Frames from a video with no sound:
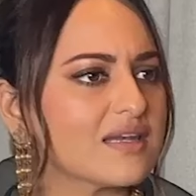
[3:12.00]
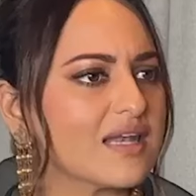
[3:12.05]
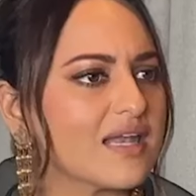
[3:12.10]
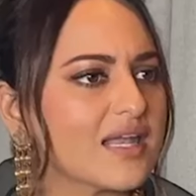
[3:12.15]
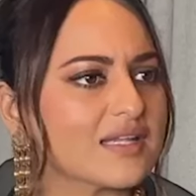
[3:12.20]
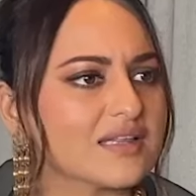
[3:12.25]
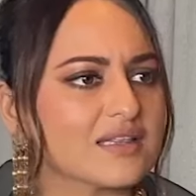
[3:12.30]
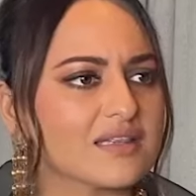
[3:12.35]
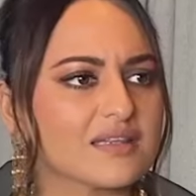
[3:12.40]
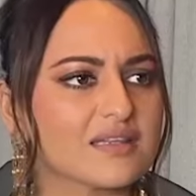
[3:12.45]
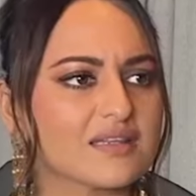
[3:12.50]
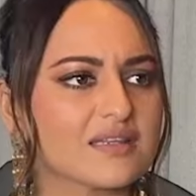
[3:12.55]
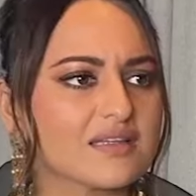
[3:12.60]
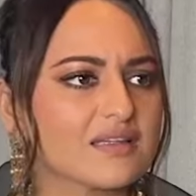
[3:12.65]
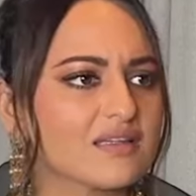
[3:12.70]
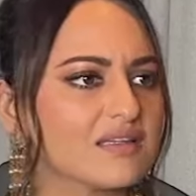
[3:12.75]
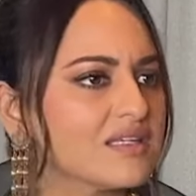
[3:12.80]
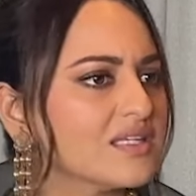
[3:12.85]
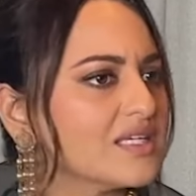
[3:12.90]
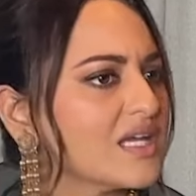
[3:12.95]
let whatever
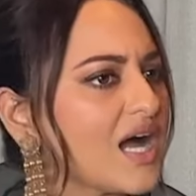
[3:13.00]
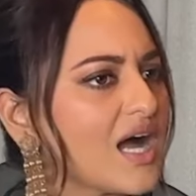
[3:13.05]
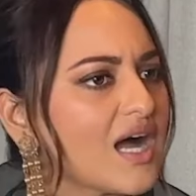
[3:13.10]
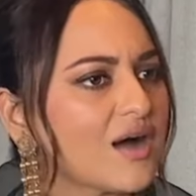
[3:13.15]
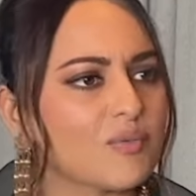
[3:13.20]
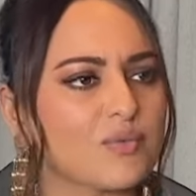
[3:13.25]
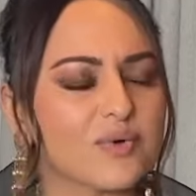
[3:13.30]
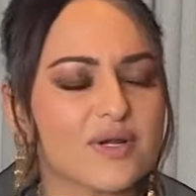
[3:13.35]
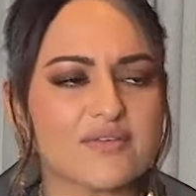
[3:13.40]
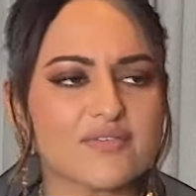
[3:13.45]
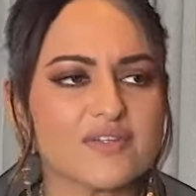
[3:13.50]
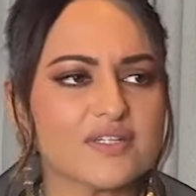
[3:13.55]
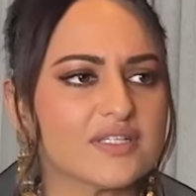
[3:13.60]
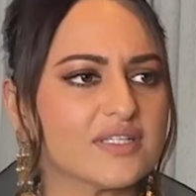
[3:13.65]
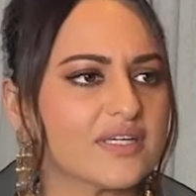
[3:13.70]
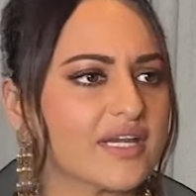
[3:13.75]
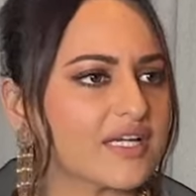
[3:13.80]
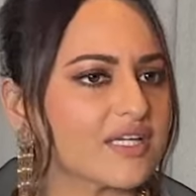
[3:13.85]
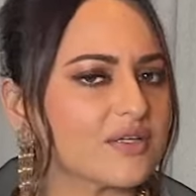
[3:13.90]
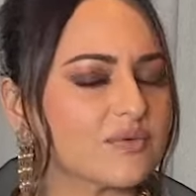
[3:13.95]
the yeah whatever the
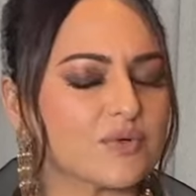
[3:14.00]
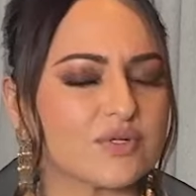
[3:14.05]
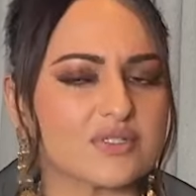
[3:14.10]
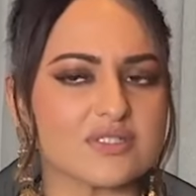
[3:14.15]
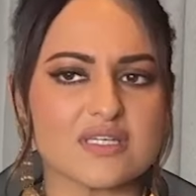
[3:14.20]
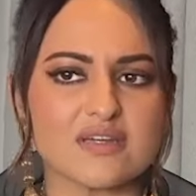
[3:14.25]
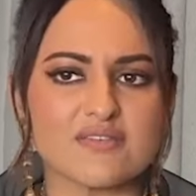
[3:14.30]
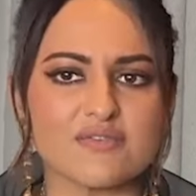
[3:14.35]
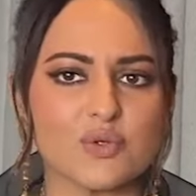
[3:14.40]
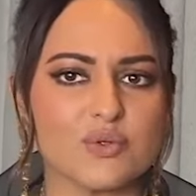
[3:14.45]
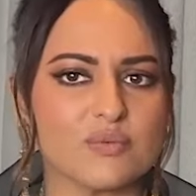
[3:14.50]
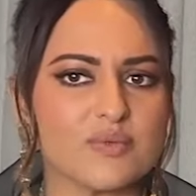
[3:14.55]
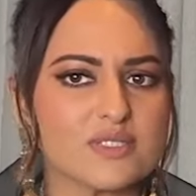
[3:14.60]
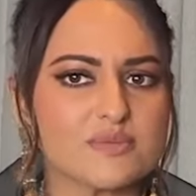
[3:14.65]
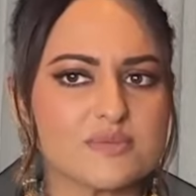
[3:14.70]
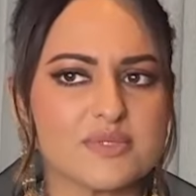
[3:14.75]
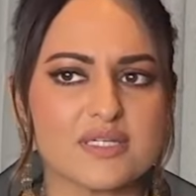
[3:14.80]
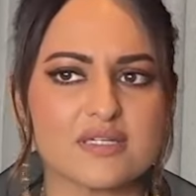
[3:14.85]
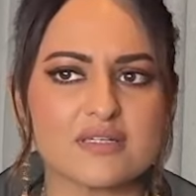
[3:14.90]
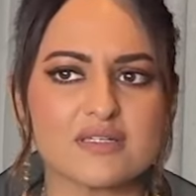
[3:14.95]
director wants i've
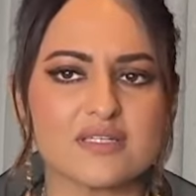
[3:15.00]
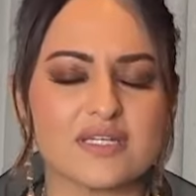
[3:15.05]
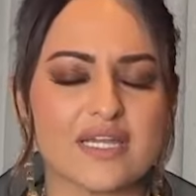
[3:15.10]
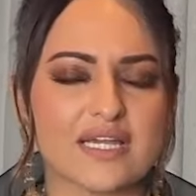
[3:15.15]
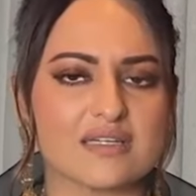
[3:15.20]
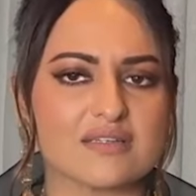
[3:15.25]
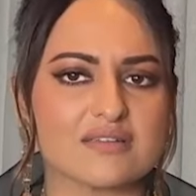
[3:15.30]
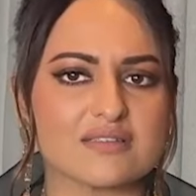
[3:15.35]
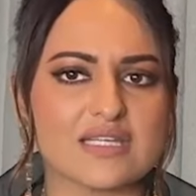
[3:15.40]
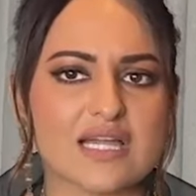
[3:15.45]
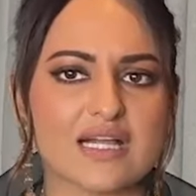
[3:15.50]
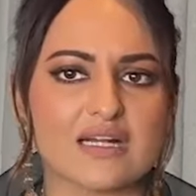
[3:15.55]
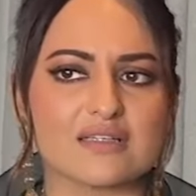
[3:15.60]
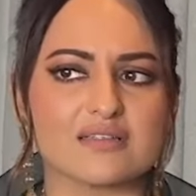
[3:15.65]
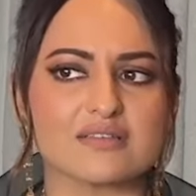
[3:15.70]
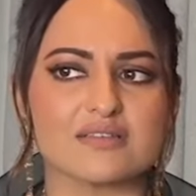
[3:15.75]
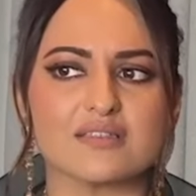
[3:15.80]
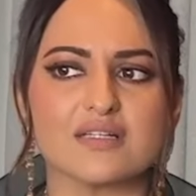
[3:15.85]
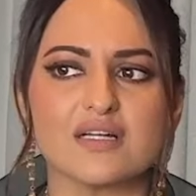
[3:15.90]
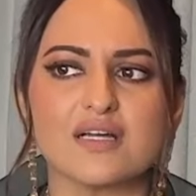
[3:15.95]
always been a director's
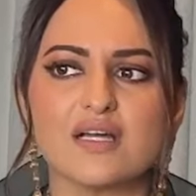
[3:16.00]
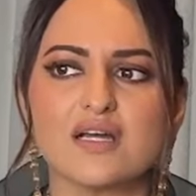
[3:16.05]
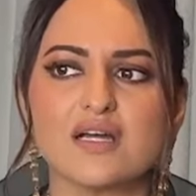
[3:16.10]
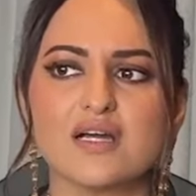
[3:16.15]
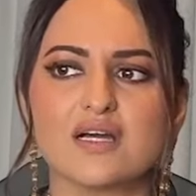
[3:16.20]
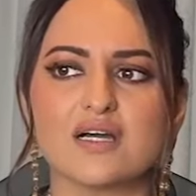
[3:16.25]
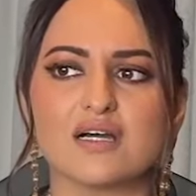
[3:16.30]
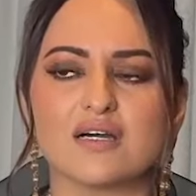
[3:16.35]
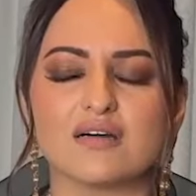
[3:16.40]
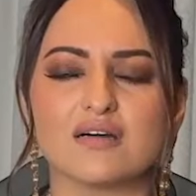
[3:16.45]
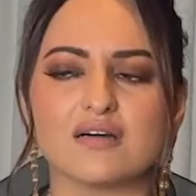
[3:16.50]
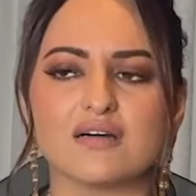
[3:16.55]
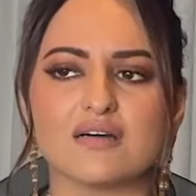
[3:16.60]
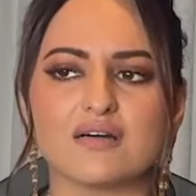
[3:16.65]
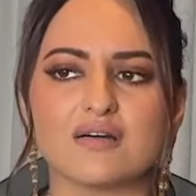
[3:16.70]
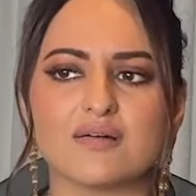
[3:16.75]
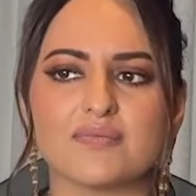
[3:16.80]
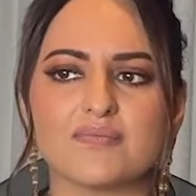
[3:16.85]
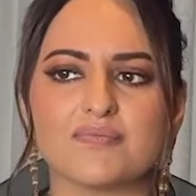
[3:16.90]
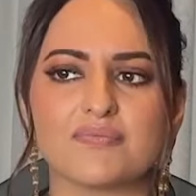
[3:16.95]
actor
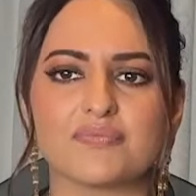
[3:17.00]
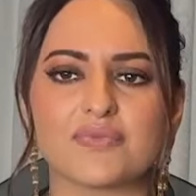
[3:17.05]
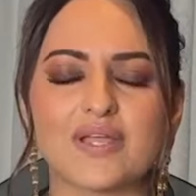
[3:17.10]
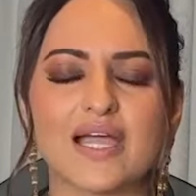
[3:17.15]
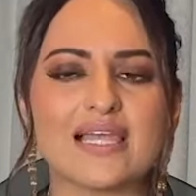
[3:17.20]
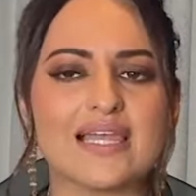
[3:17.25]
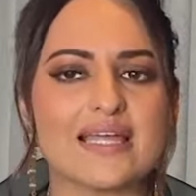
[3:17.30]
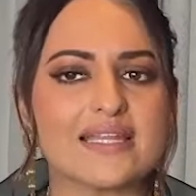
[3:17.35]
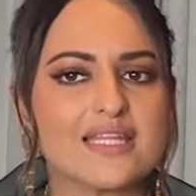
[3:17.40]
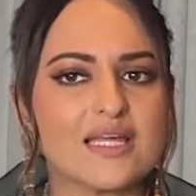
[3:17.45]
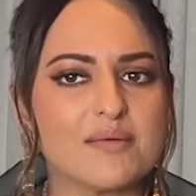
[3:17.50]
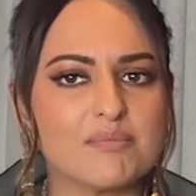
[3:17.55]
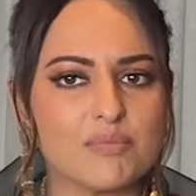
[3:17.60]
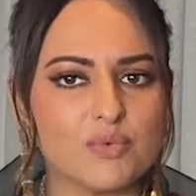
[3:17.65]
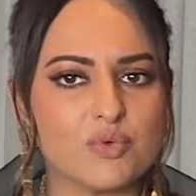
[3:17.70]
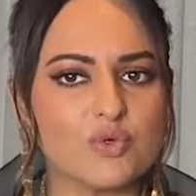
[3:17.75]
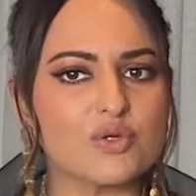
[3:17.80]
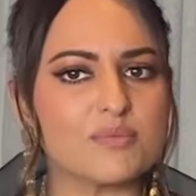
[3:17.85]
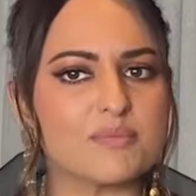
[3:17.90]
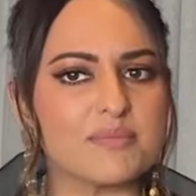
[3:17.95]
um, I let them
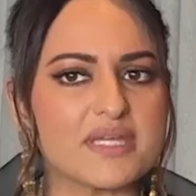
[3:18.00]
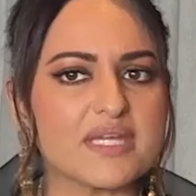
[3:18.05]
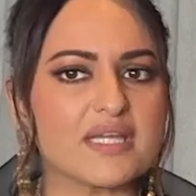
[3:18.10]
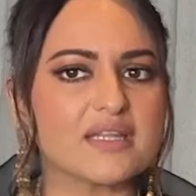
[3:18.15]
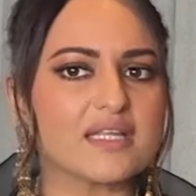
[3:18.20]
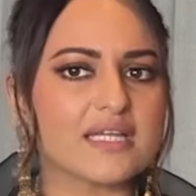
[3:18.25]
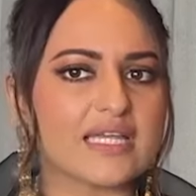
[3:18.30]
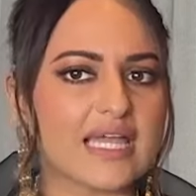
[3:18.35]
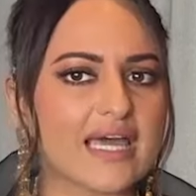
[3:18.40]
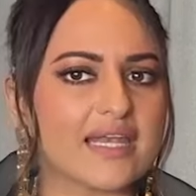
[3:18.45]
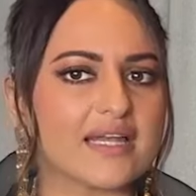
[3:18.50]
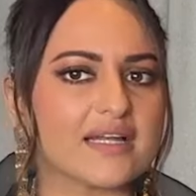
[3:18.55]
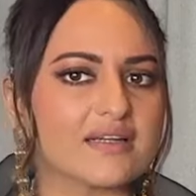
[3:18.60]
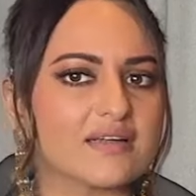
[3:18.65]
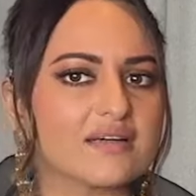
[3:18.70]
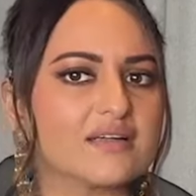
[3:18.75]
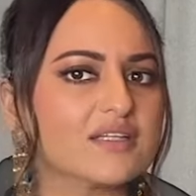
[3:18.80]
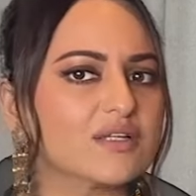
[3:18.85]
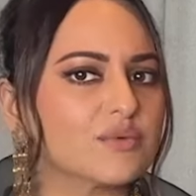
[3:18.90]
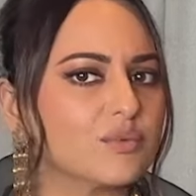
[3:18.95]
mold me and the
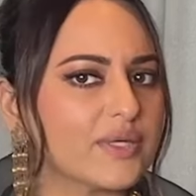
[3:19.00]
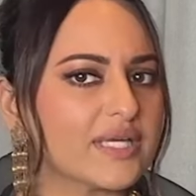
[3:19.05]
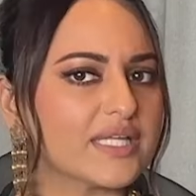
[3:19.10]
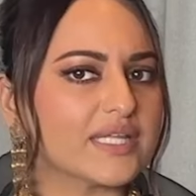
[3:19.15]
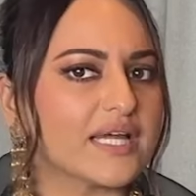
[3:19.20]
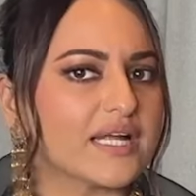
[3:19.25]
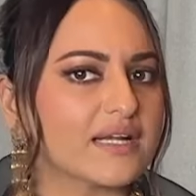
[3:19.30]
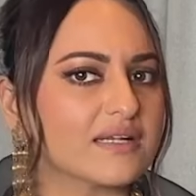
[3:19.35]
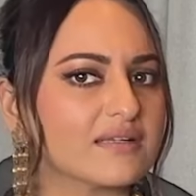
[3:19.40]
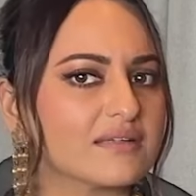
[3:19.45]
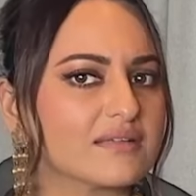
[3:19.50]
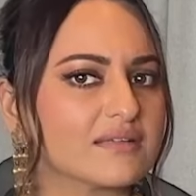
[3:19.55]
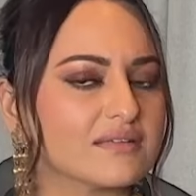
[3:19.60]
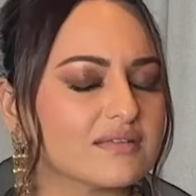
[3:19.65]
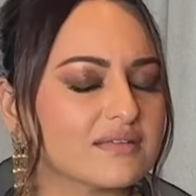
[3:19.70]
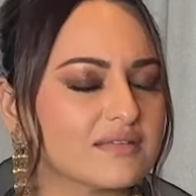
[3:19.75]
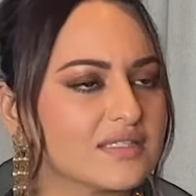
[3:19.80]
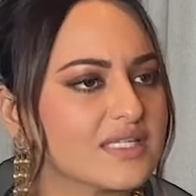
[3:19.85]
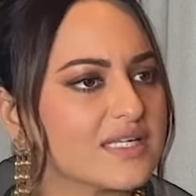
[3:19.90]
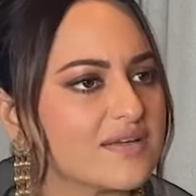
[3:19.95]
character in the way that
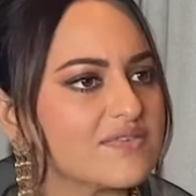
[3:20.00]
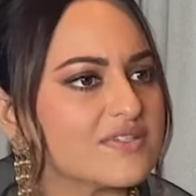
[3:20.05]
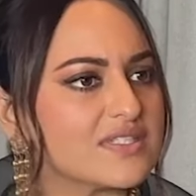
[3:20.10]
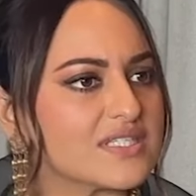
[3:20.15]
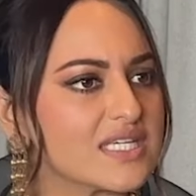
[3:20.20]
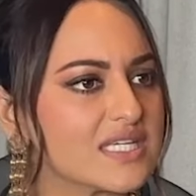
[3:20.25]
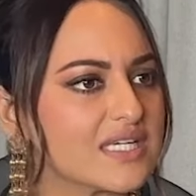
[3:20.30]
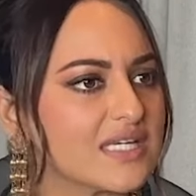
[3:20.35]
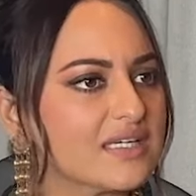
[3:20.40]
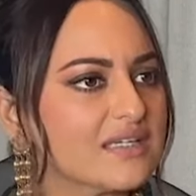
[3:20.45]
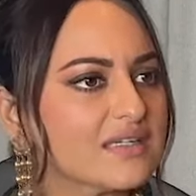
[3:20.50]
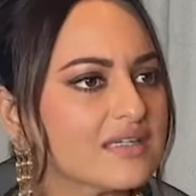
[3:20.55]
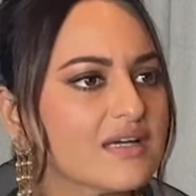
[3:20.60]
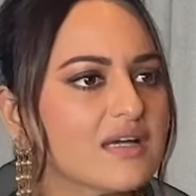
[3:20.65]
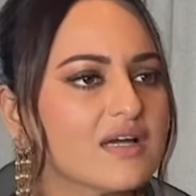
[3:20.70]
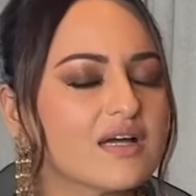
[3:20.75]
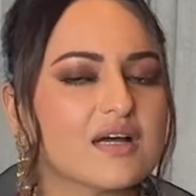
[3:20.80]
they've seen it.